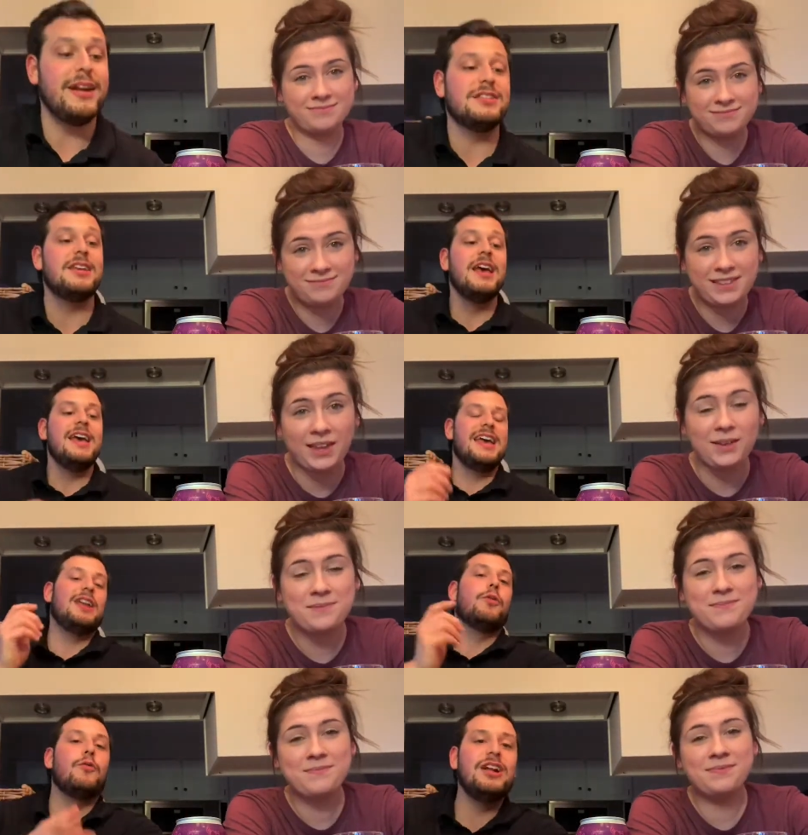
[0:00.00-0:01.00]
Speaker 1: is. It
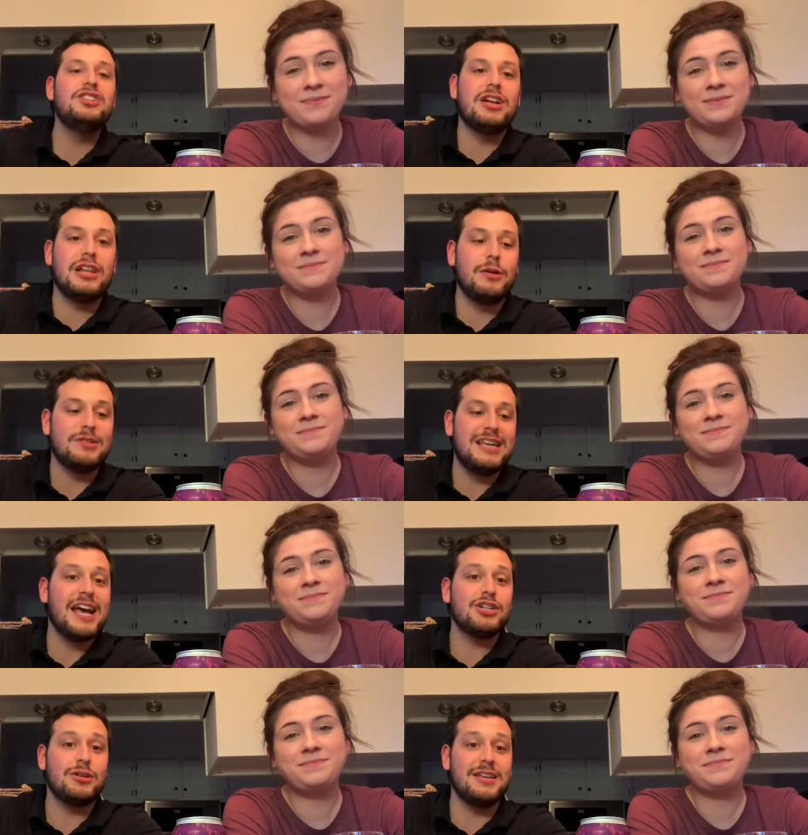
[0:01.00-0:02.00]
originally was
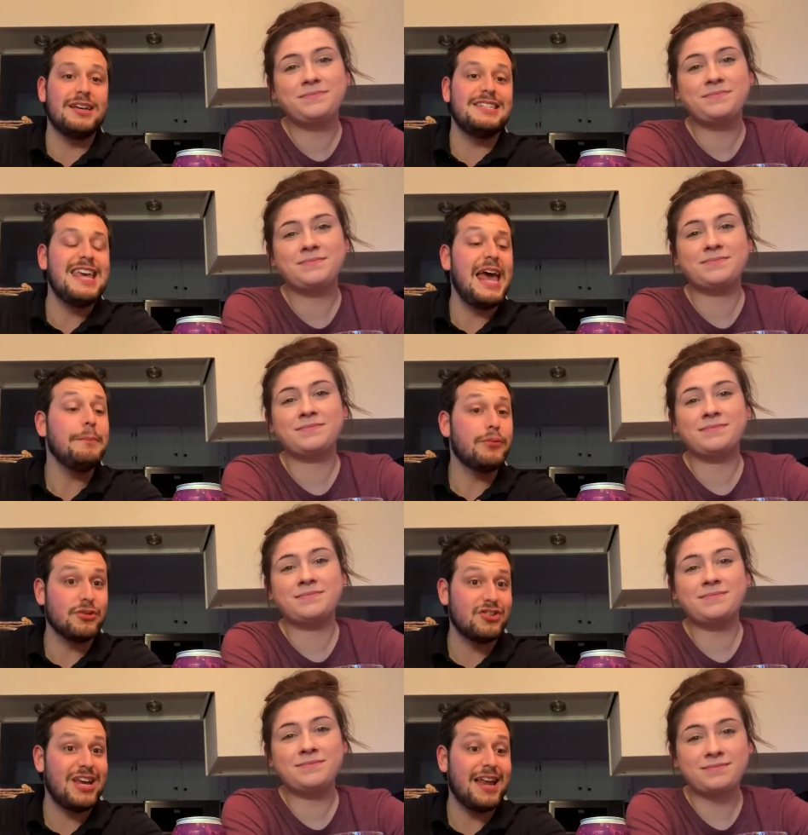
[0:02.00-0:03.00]
actually a
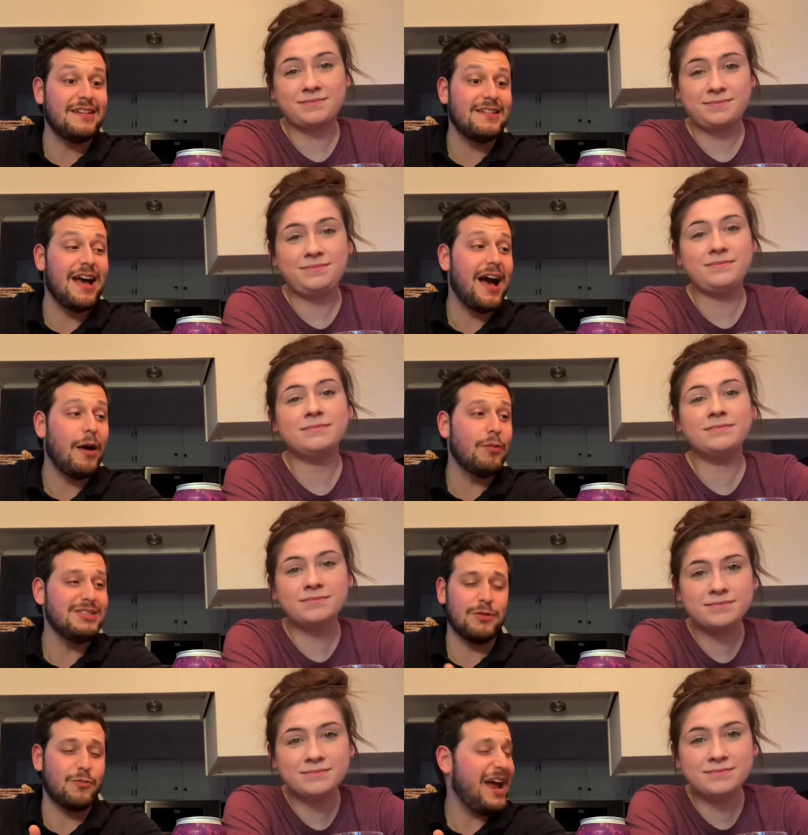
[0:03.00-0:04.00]
10%, uh, what
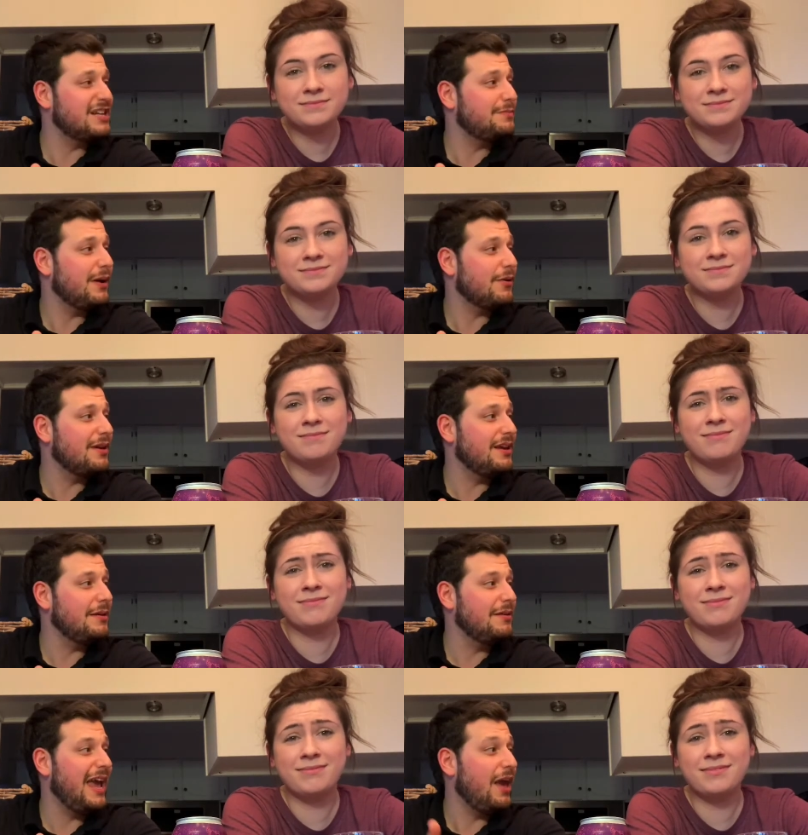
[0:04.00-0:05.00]
is it,
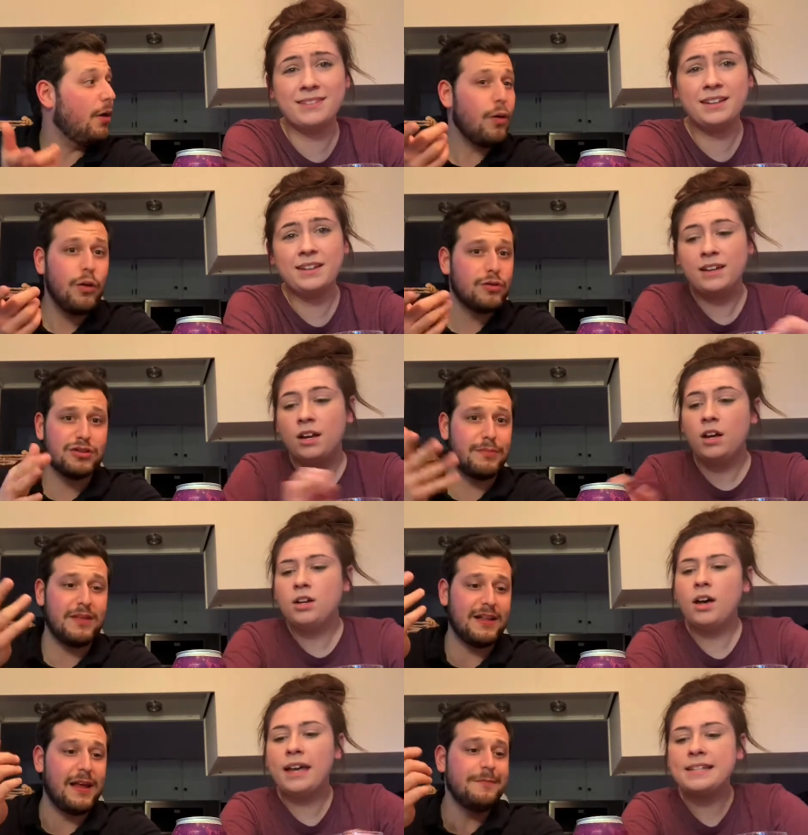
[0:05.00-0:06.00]
raspberry ale or something
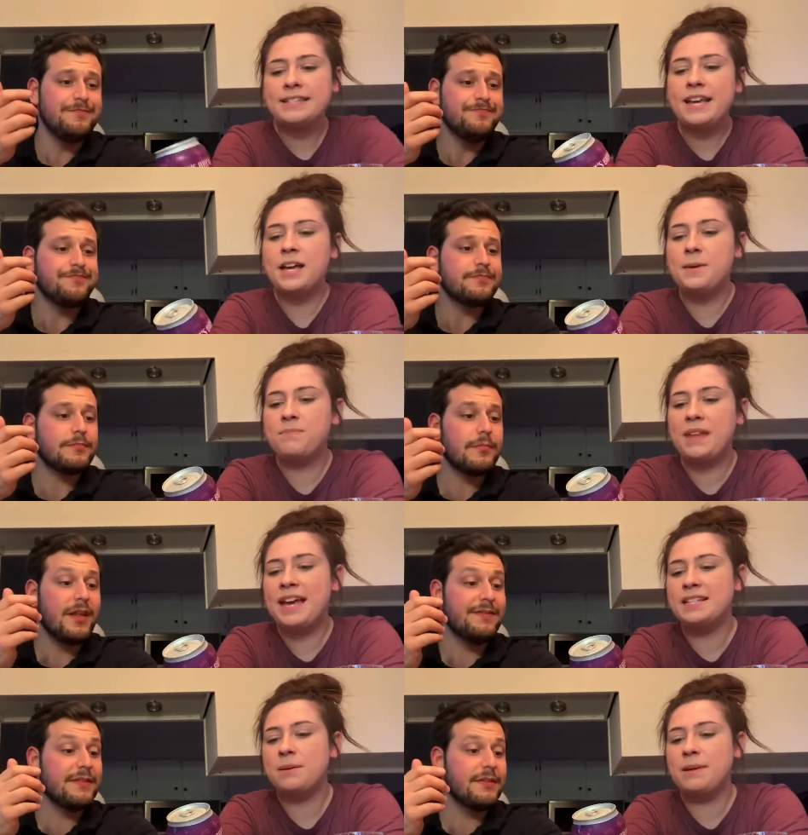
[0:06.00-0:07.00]
no, like that? No,
Speaker 2: it's, um, it
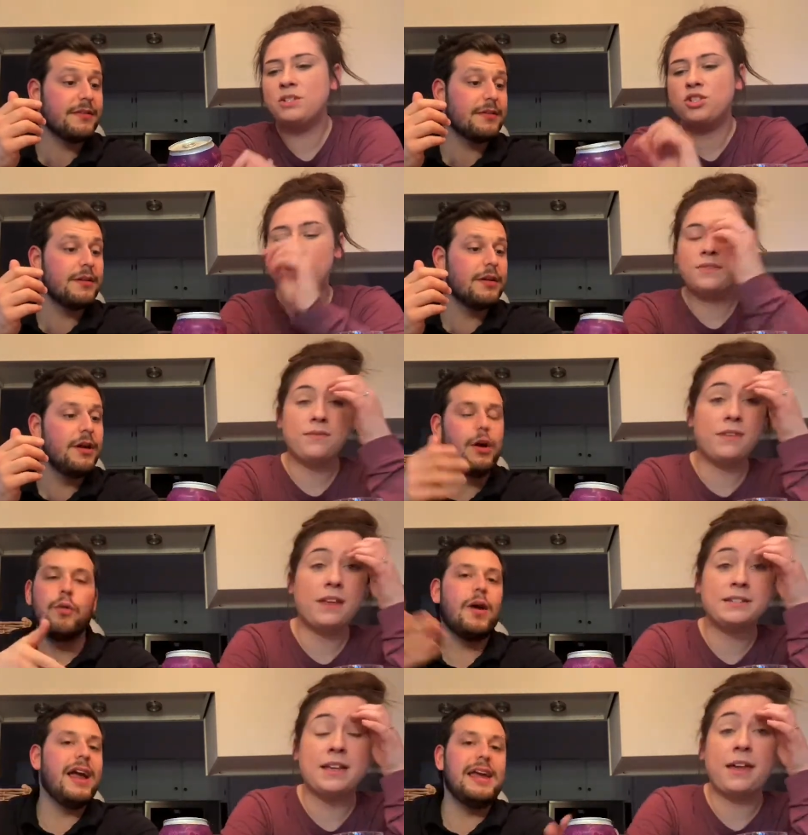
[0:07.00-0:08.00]
has a mixture of different
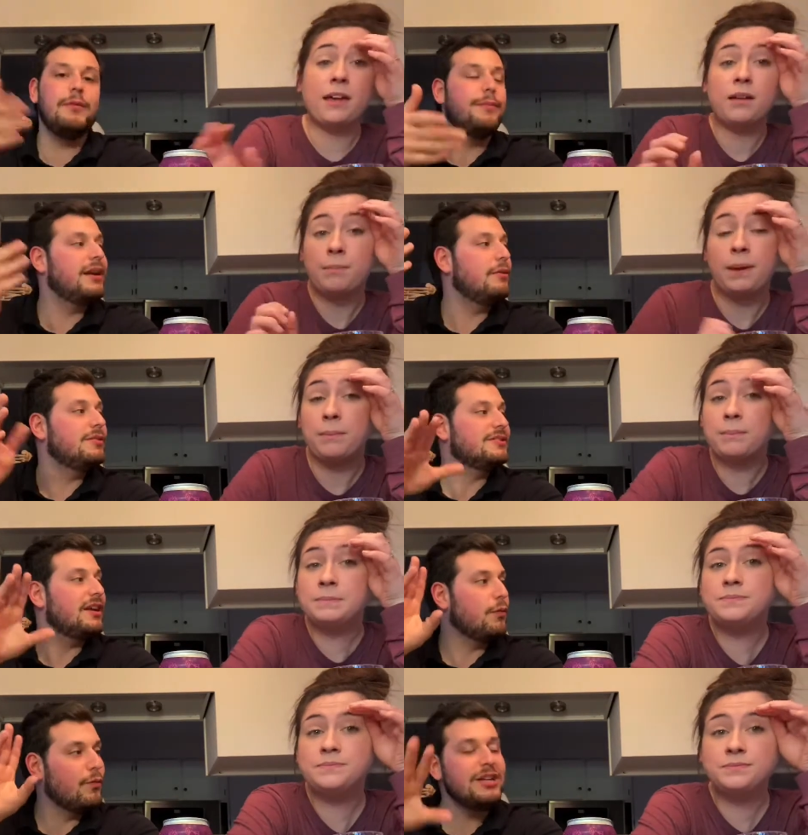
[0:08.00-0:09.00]
things.
Speaker 1: Right, it, but it was,
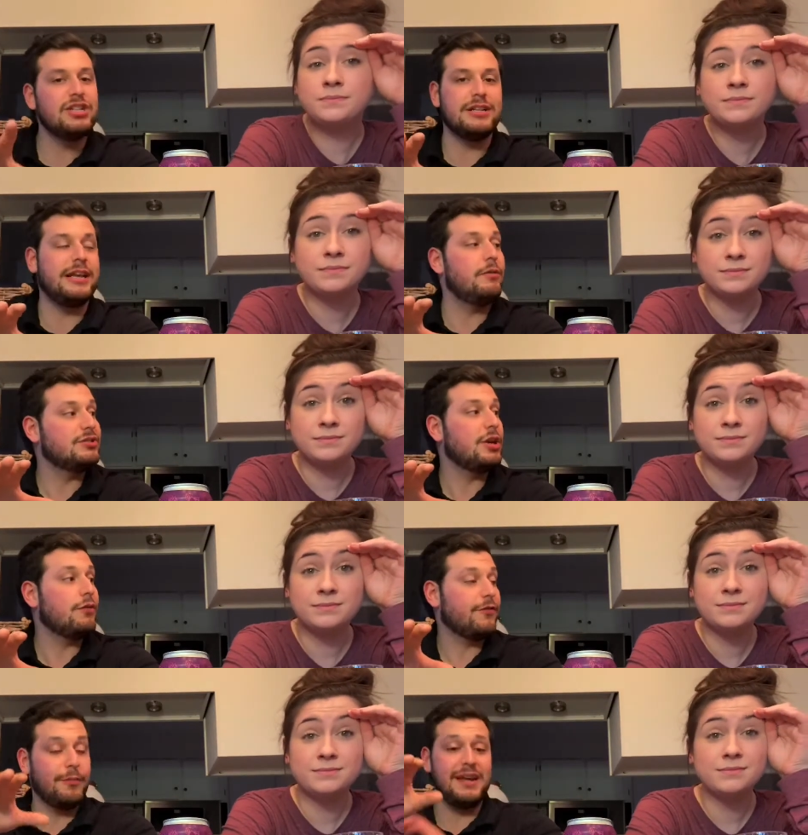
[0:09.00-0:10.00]
originally it was
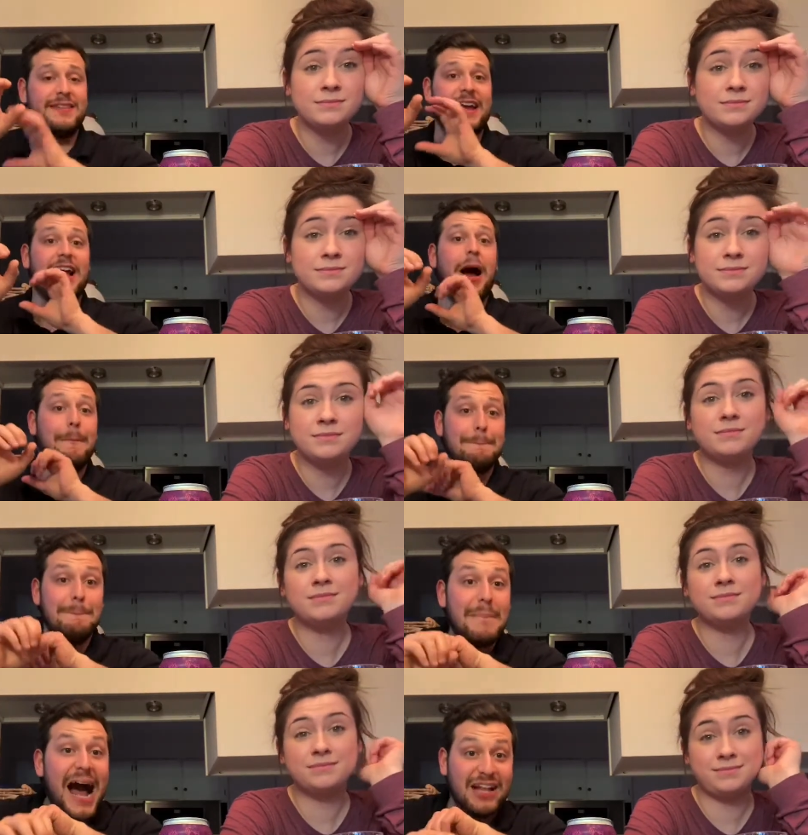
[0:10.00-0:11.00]
known for being like a
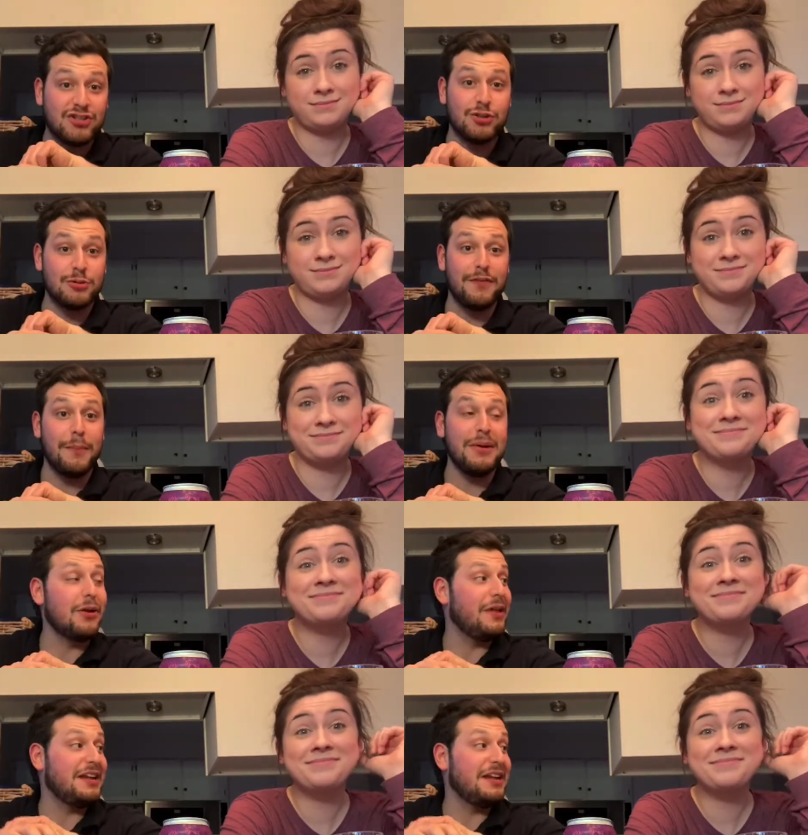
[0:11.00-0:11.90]
monster of a beer, like